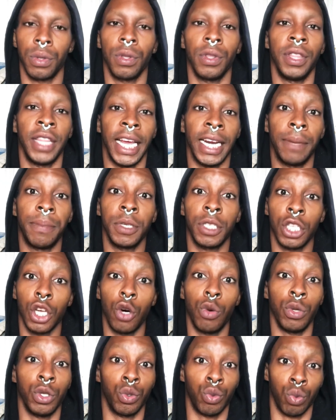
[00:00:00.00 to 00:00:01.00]
that episode
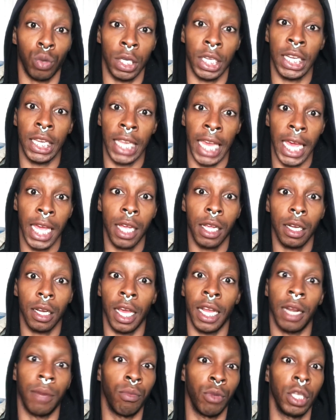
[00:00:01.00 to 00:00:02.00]
was really late,
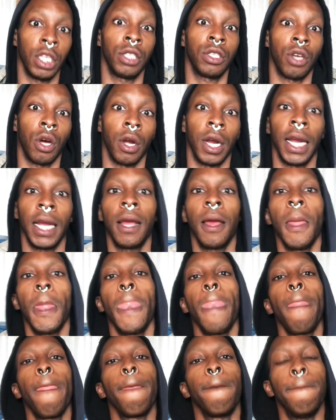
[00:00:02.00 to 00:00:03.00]
and I'm really sorry.
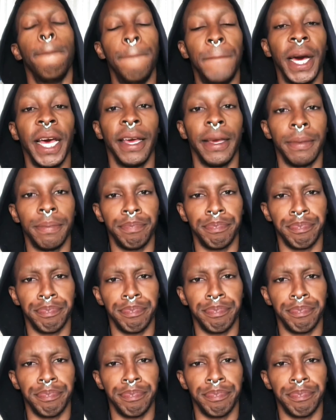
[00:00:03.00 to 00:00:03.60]
But